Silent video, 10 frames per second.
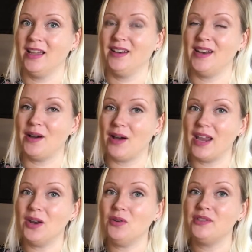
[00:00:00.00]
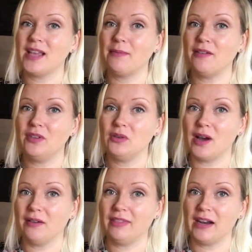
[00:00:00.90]
Now, I know some of you
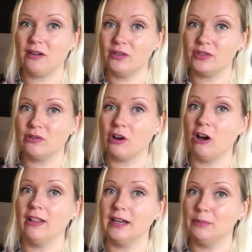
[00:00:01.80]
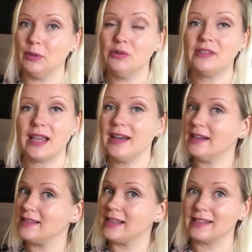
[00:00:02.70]
out there also call it moon sand.
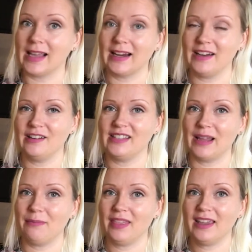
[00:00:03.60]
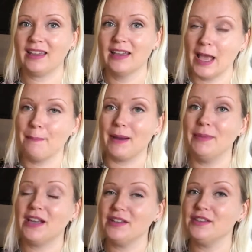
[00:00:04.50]
It's exactly the same thing. But
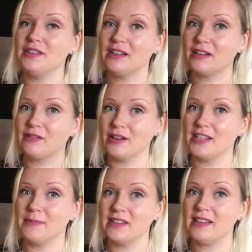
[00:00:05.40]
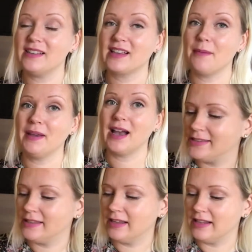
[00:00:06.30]
because Christmas is coming
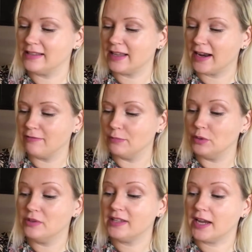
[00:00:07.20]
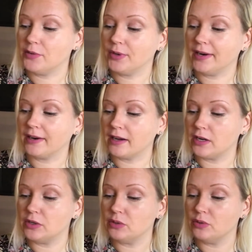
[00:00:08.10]
up, instead of moon sand, we are gonna
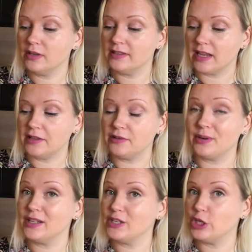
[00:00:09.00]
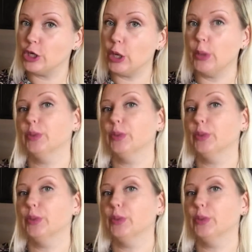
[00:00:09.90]
do sensory snow.